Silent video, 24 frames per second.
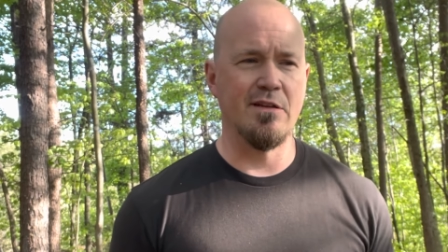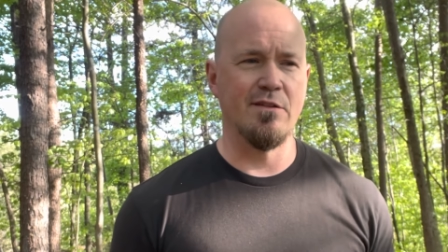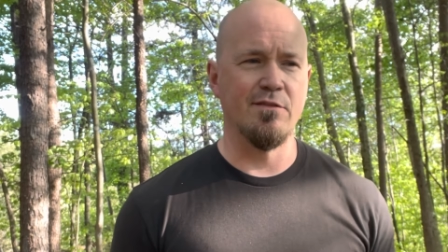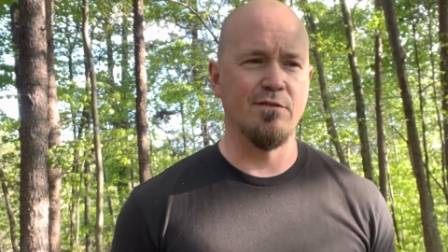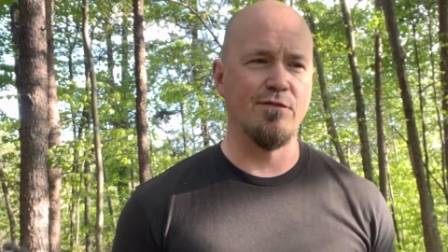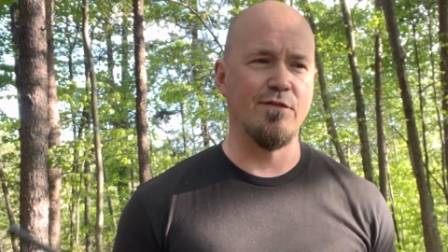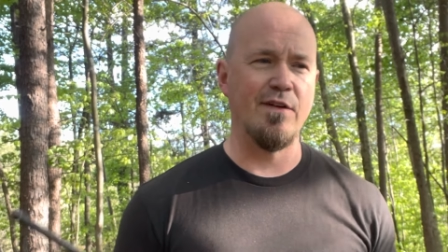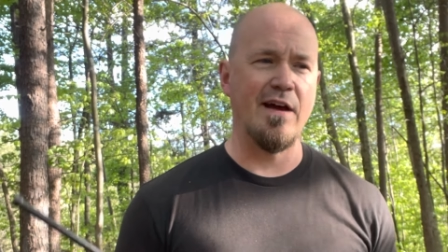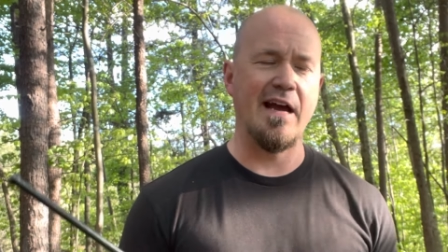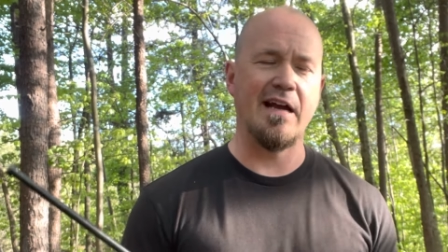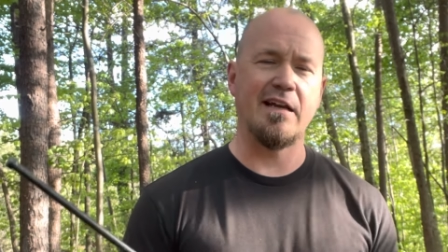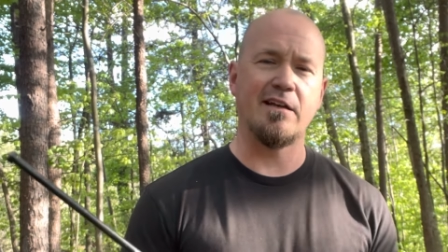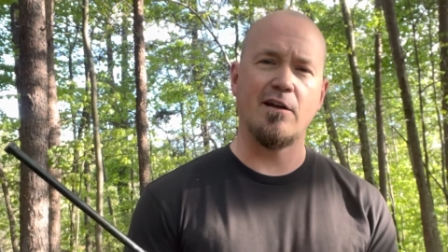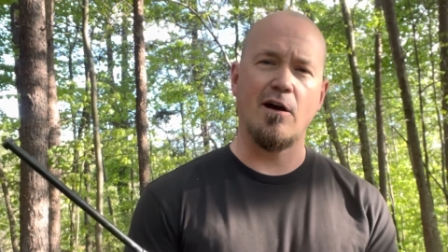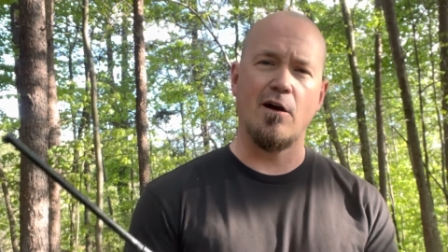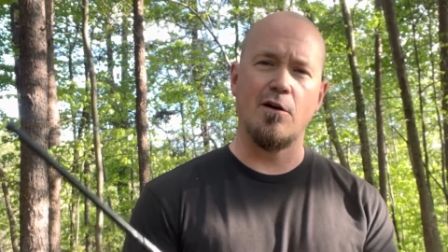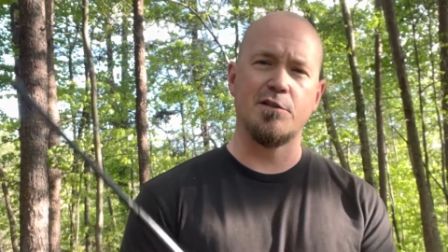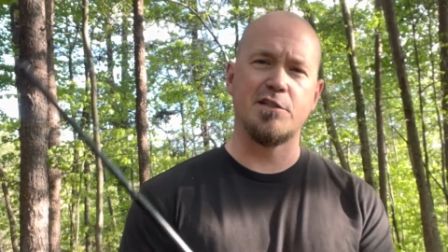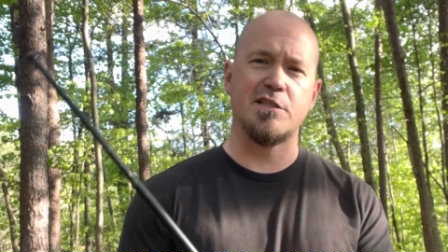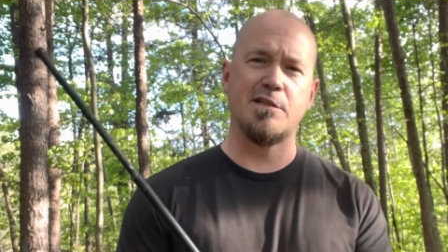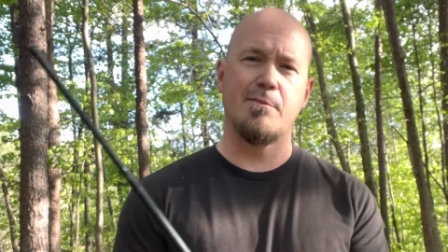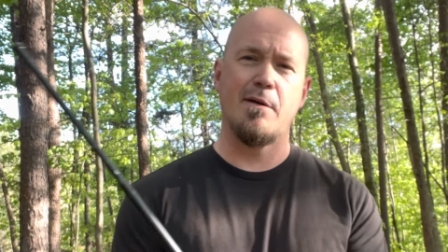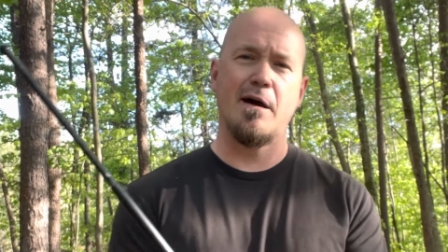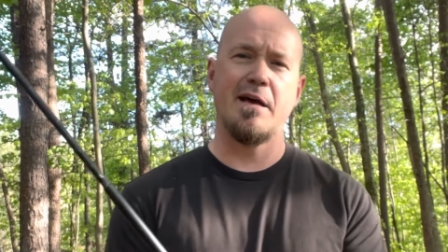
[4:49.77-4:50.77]
In fact, all
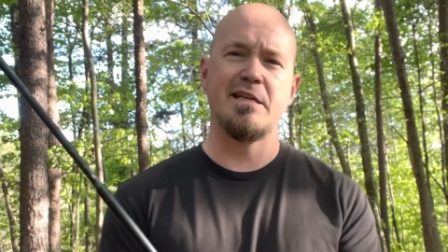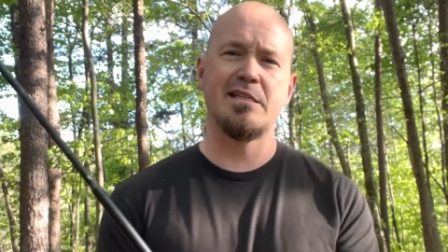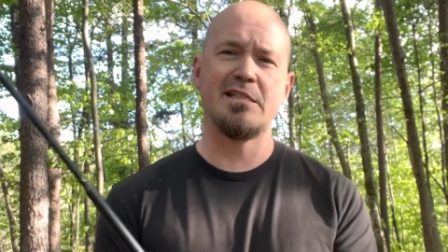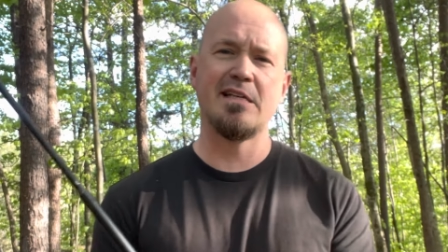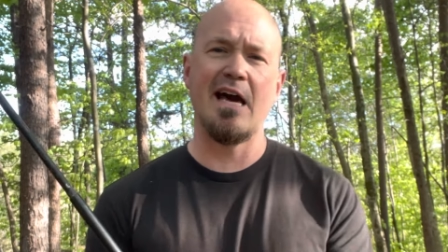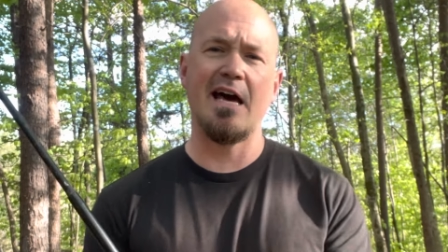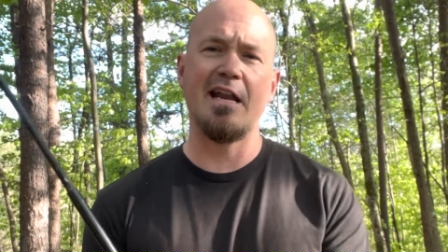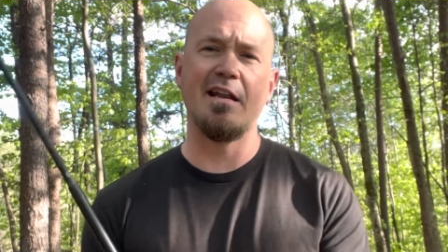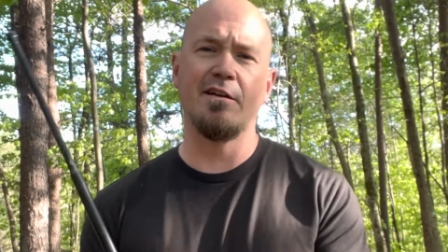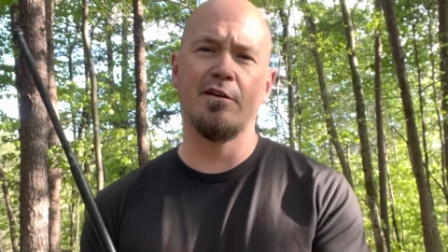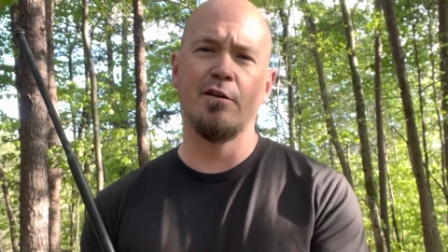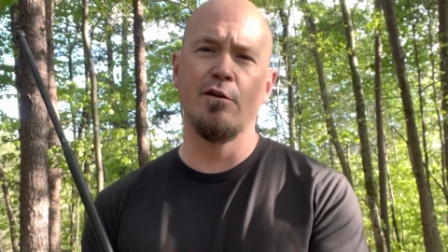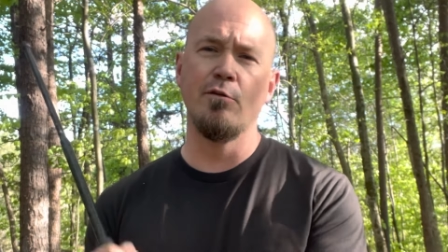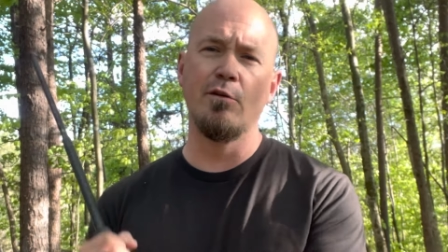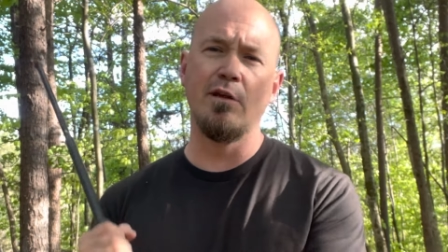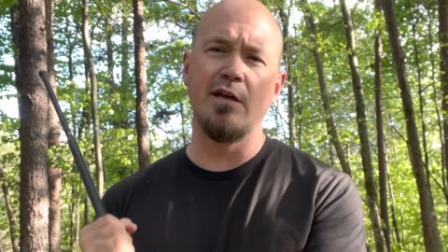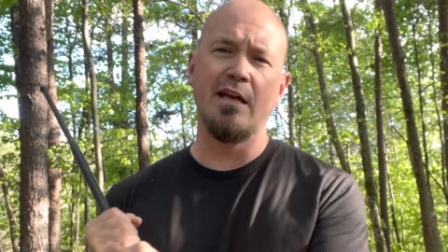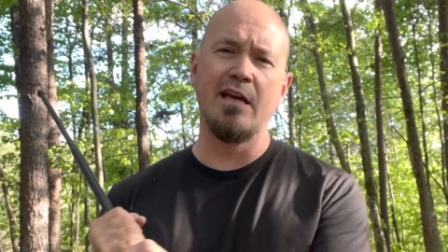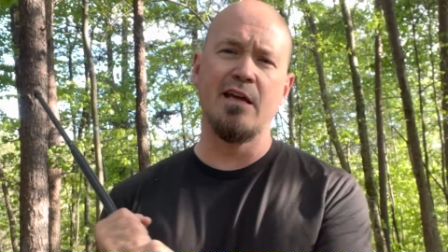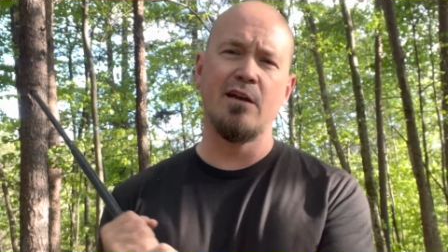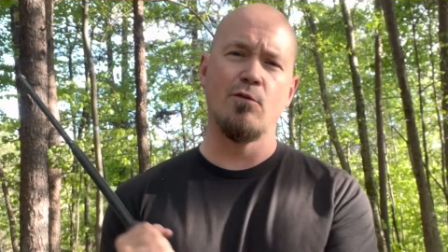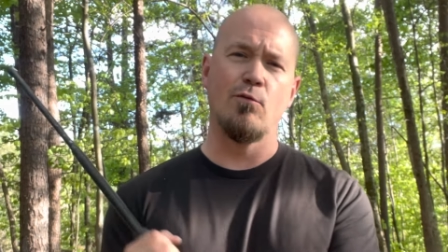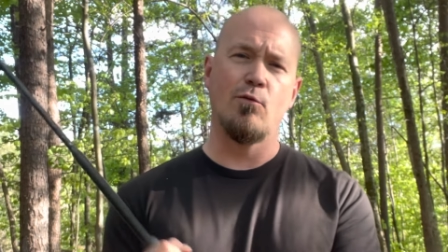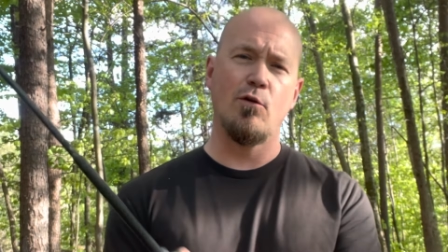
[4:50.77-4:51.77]
somebody's got to do to
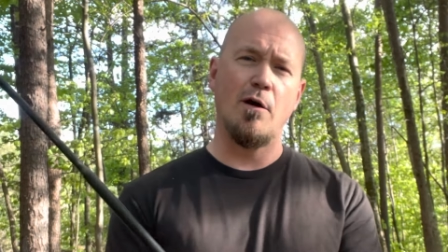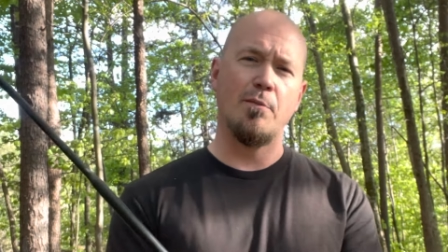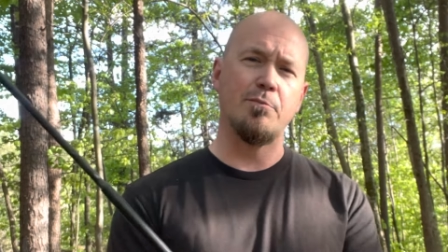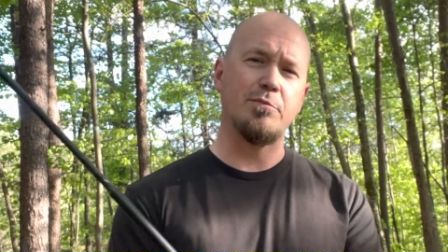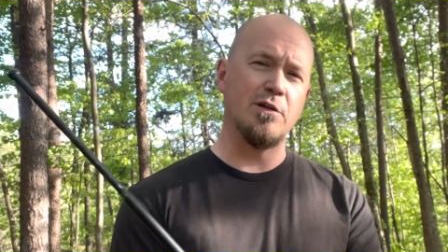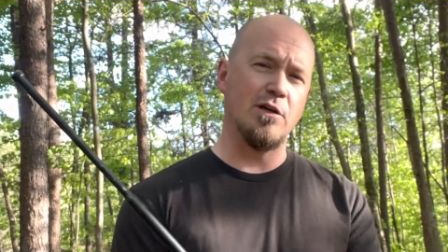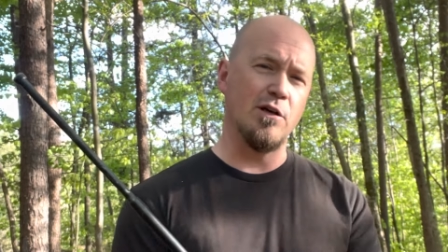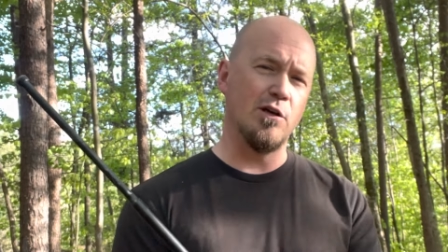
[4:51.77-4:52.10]
interrupt